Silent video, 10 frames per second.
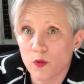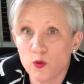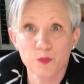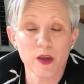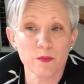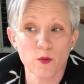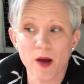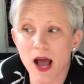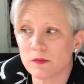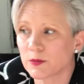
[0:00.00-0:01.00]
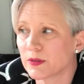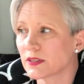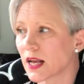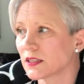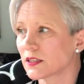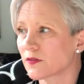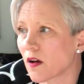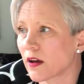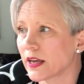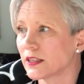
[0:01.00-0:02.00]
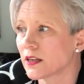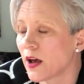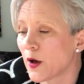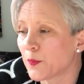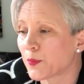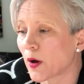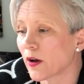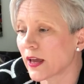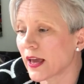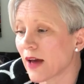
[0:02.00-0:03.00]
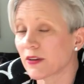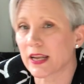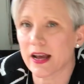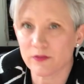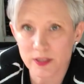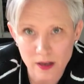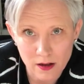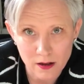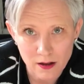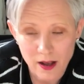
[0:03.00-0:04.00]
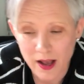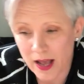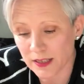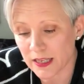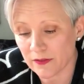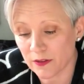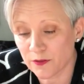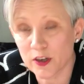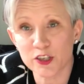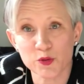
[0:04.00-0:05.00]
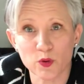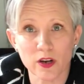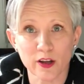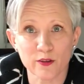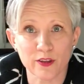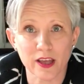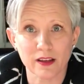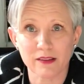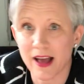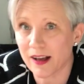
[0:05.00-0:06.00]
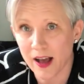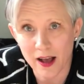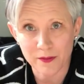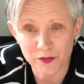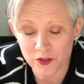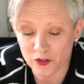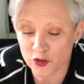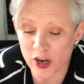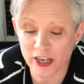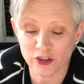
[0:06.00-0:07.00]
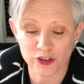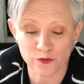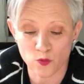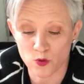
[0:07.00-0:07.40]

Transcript: Would people perhaps be satisfied by having an avatar and having virtual clothing and changes of